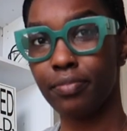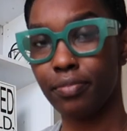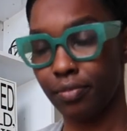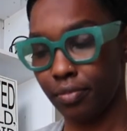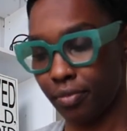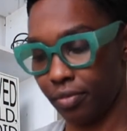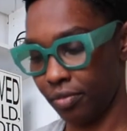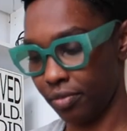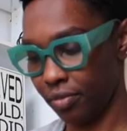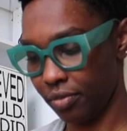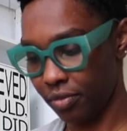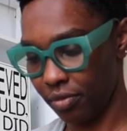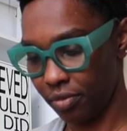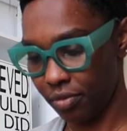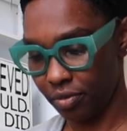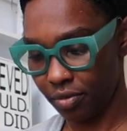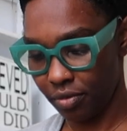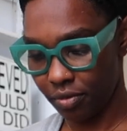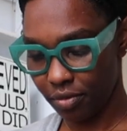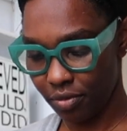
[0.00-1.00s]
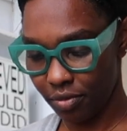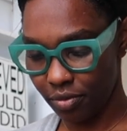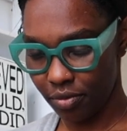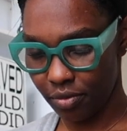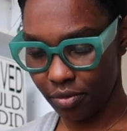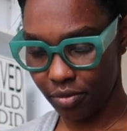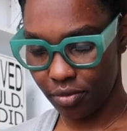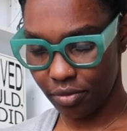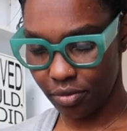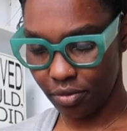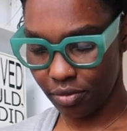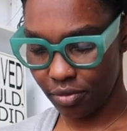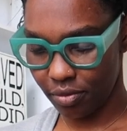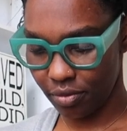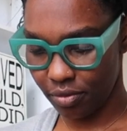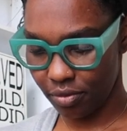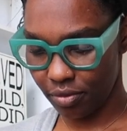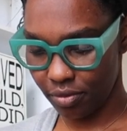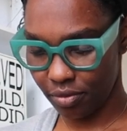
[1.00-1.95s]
(silence)